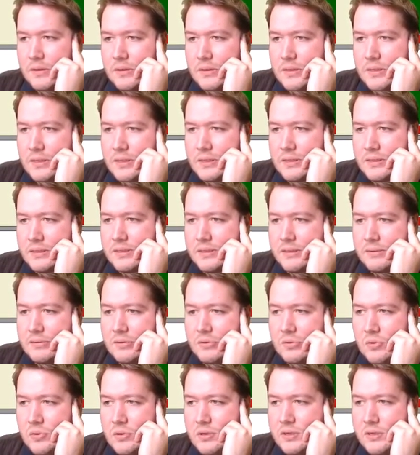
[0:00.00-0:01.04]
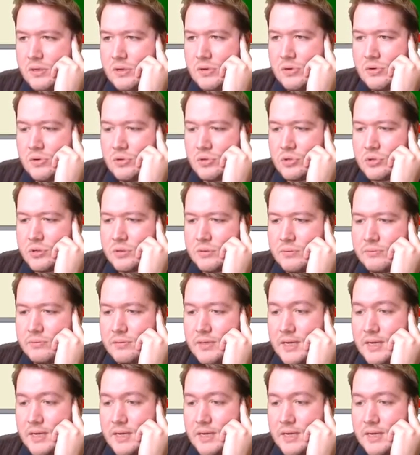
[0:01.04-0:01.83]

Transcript: Heart, double, and no trump.